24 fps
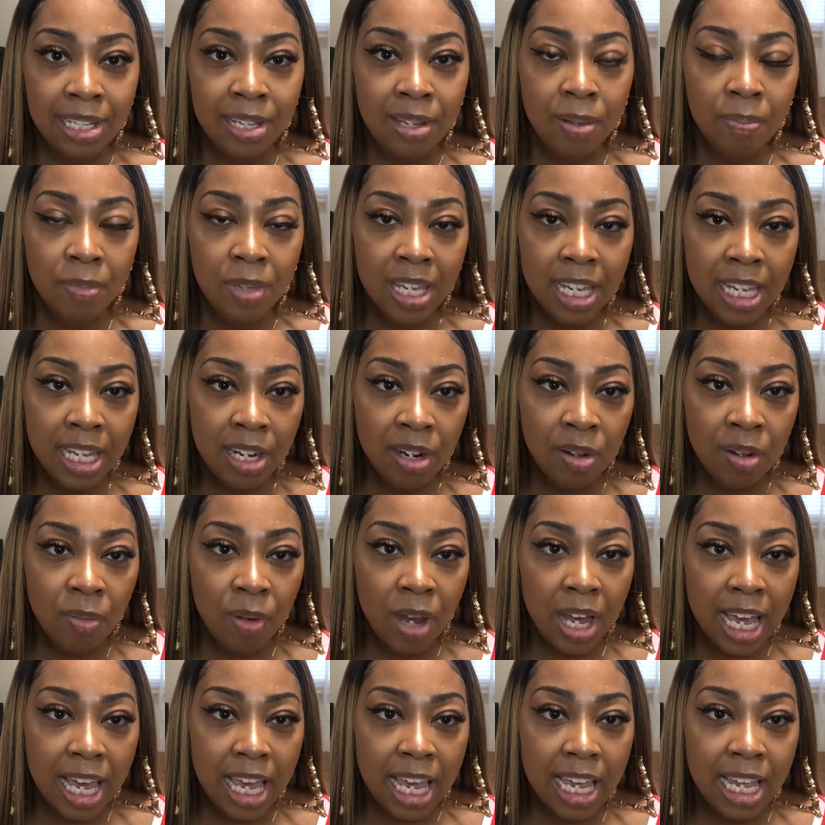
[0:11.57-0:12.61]
But
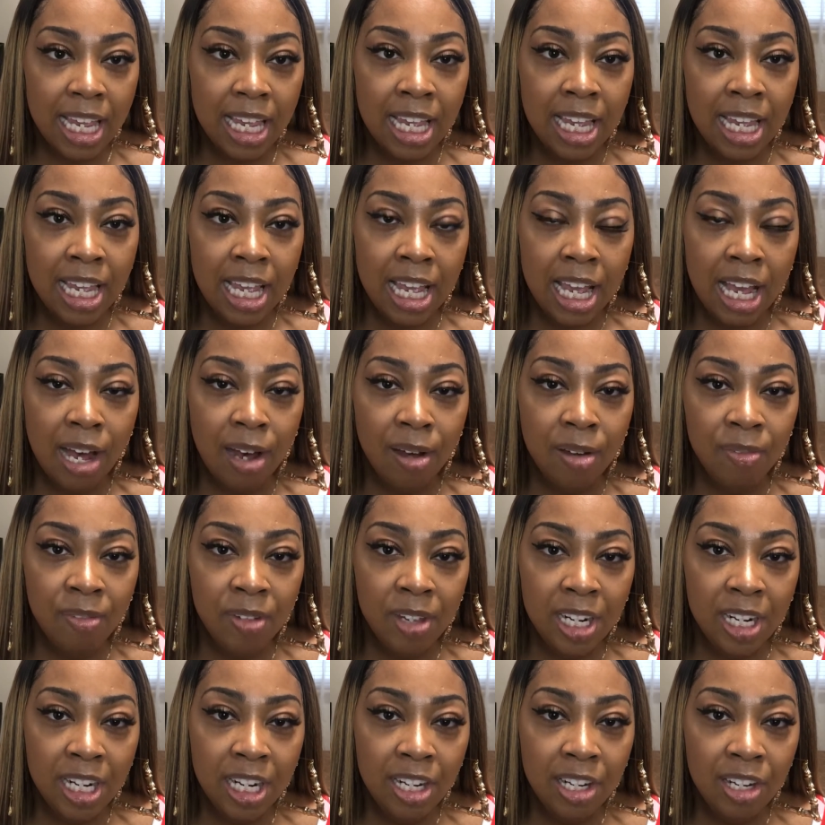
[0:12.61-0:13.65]
anyway, I'm
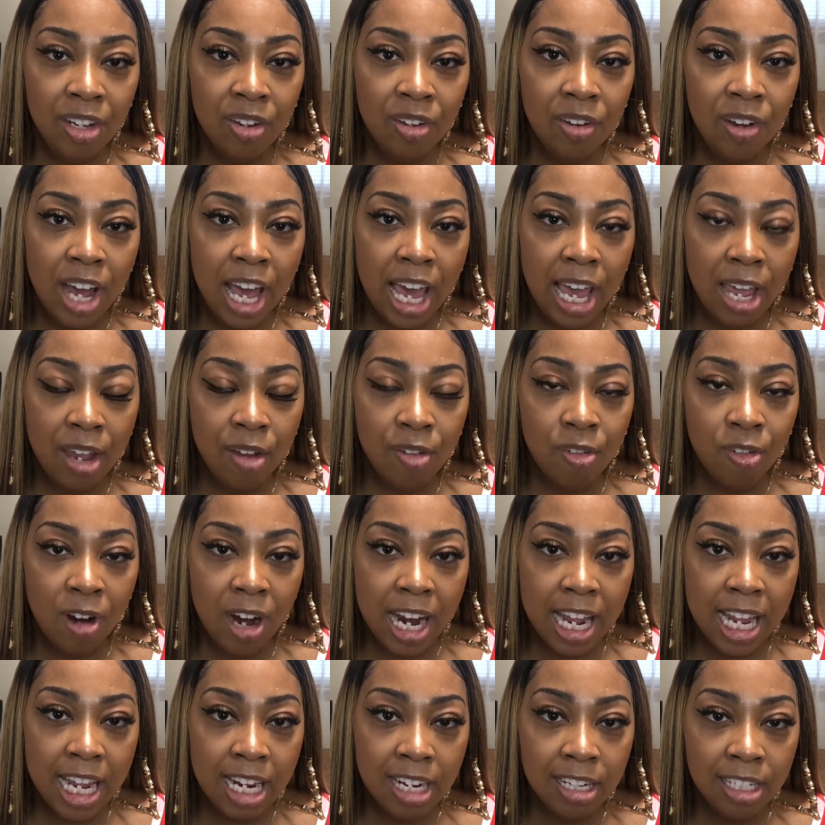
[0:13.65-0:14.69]
finna do a
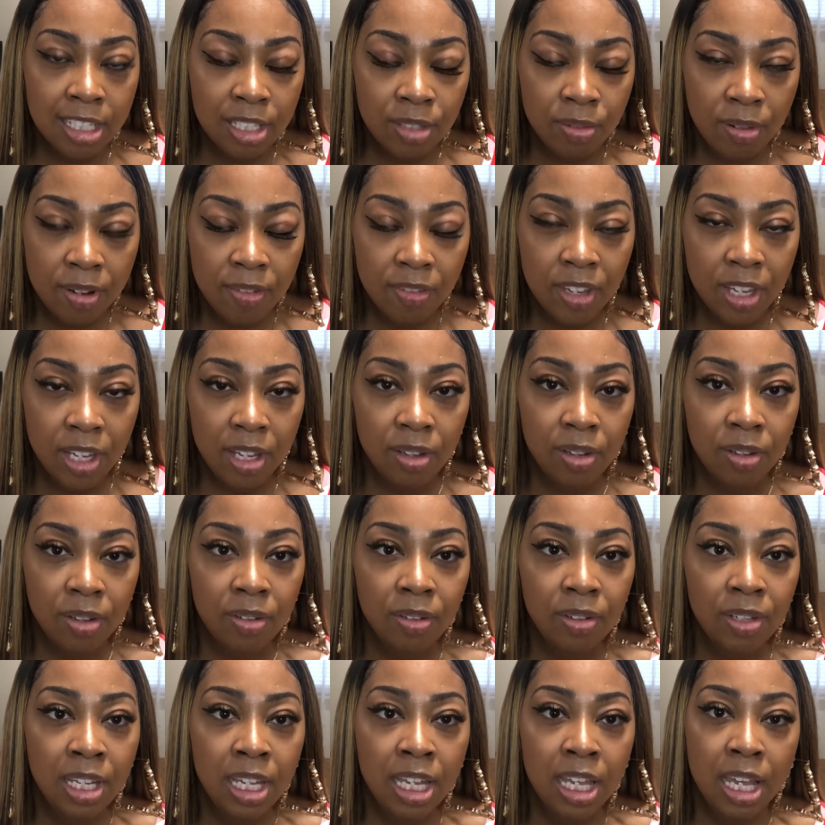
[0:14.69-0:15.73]
fragrance review.
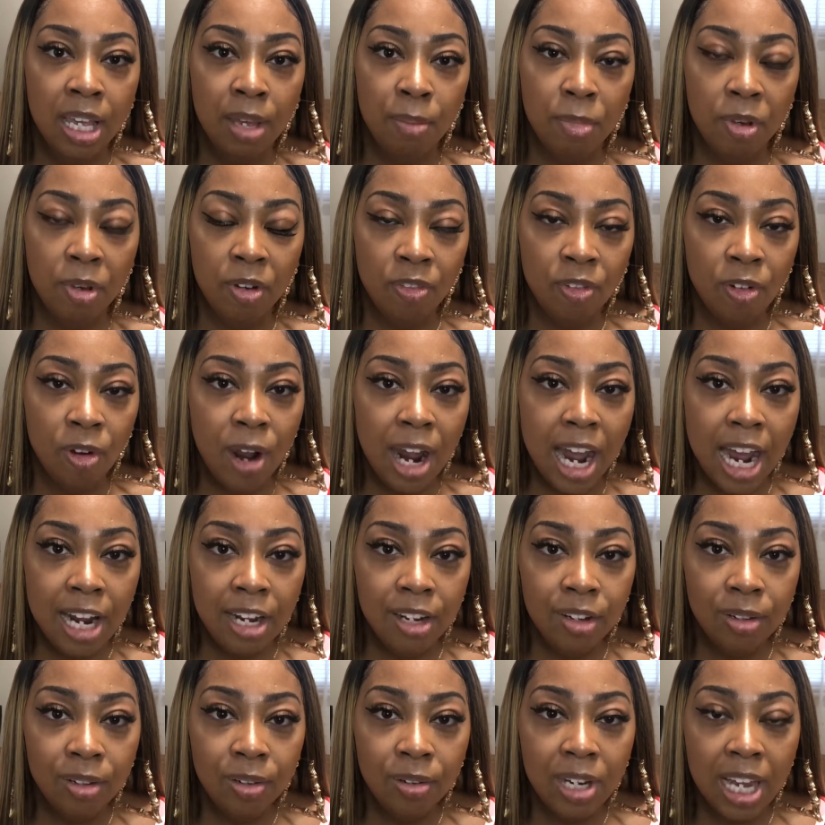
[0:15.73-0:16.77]
Before I
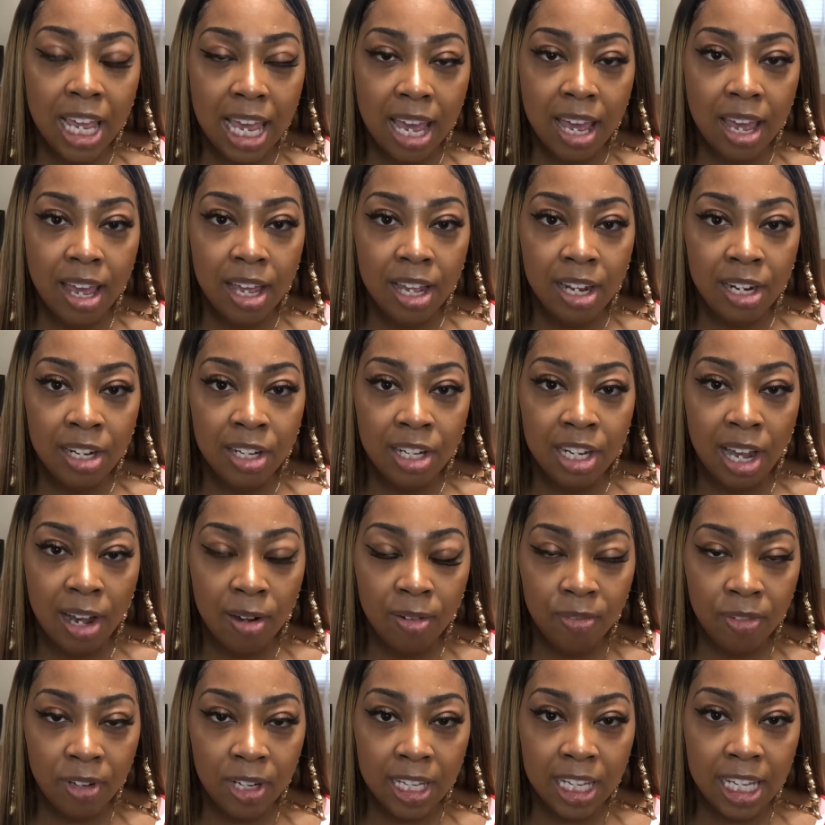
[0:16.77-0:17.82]
do that, don't
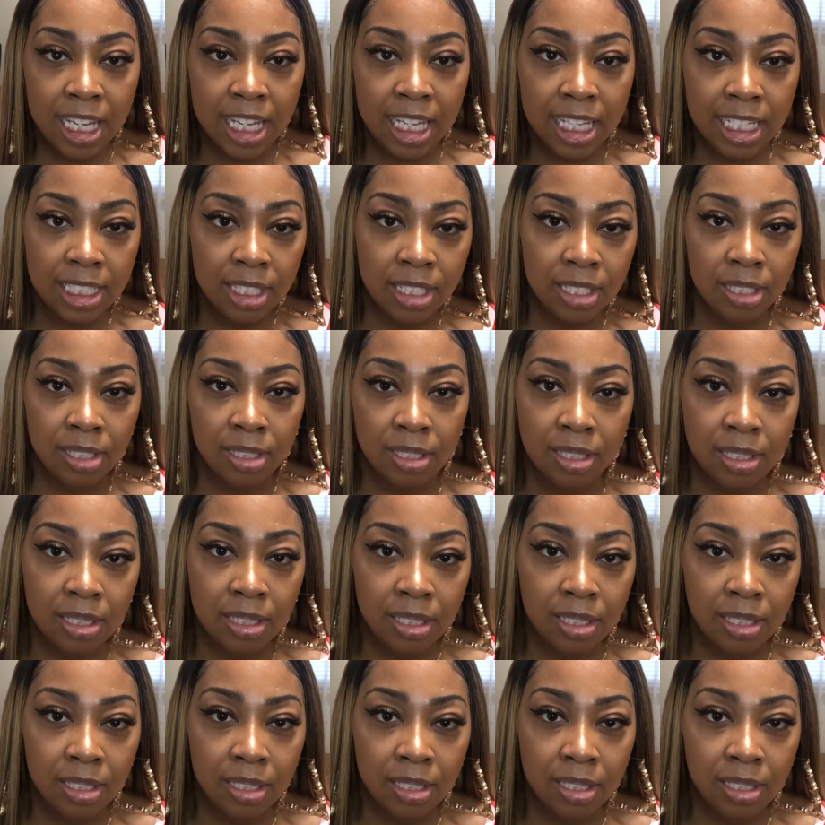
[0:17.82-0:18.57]
forget to